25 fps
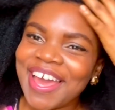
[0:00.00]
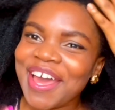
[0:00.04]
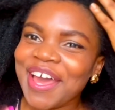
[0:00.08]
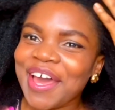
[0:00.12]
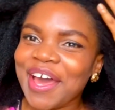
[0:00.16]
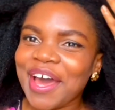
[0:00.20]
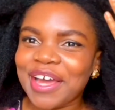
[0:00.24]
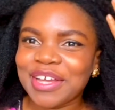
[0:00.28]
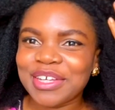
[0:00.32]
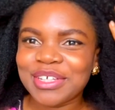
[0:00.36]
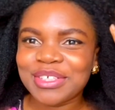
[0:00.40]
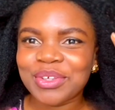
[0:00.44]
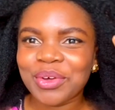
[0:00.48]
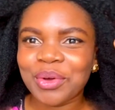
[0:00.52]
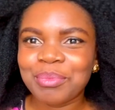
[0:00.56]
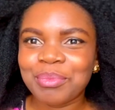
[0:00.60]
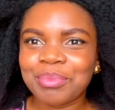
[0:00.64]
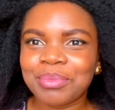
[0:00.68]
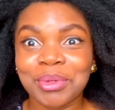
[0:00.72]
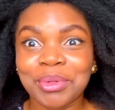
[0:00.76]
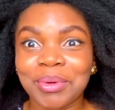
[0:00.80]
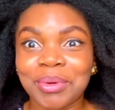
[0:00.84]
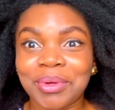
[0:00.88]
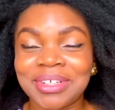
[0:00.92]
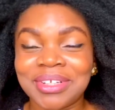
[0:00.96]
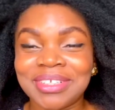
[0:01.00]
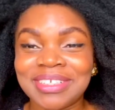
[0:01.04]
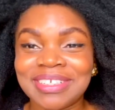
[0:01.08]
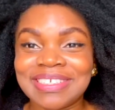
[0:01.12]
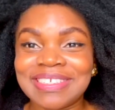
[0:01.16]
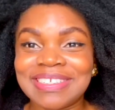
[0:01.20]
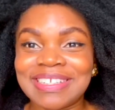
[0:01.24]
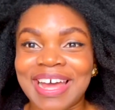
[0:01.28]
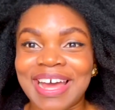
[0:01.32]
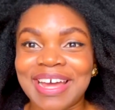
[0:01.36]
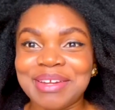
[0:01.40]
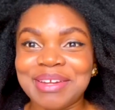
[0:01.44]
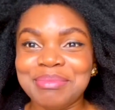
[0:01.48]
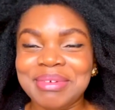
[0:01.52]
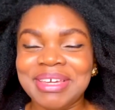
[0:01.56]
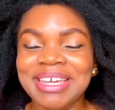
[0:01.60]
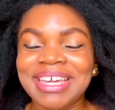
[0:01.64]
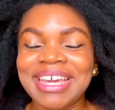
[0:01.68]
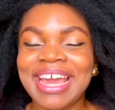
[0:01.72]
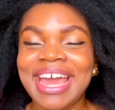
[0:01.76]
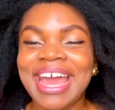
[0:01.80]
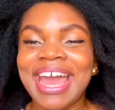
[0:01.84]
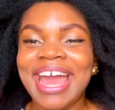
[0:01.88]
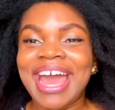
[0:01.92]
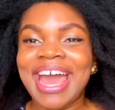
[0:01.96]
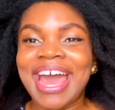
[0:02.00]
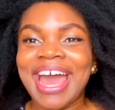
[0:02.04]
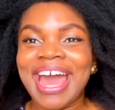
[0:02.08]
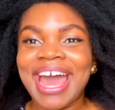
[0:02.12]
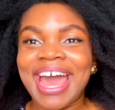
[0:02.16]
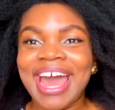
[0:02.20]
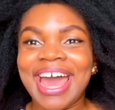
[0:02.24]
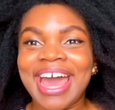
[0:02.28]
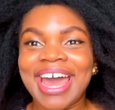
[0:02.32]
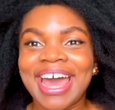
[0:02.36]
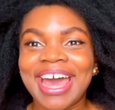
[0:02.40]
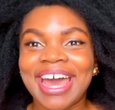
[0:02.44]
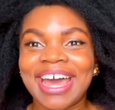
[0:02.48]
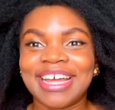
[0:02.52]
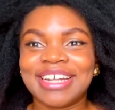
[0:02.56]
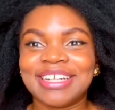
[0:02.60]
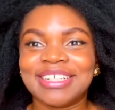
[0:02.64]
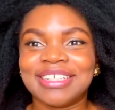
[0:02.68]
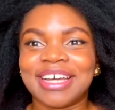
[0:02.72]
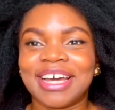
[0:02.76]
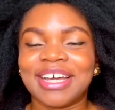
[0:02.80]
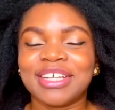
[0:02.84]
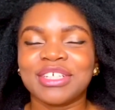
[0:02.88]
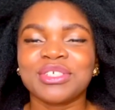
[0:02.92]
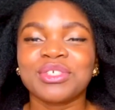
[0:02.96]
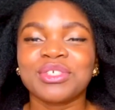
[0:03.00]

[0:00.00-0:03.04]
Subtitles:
I just hope you all understand me, and